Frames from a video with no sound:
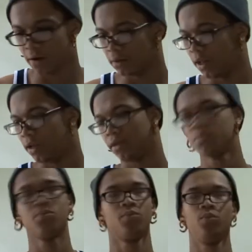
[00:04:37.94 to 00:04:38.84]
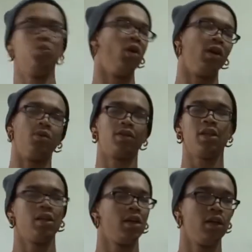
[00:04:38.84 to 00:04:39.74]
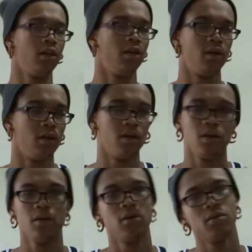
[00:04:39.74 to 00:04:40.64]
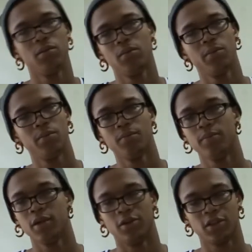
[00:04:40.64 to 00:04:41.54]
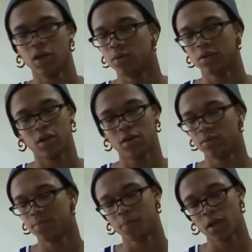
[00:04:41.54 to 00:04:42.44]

out like what I was thinking and so and so.